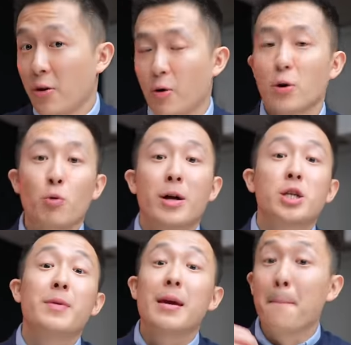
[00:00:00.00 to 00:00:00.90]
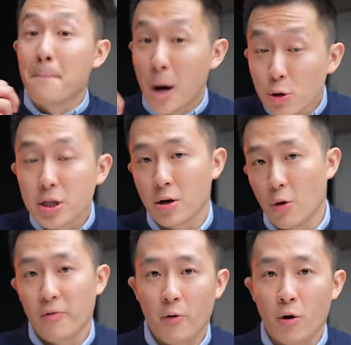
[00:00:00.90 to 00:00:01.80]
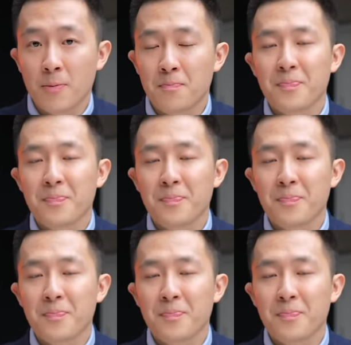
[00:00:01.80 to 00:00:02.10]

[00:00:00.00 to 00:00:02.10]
the role you want to be most known for,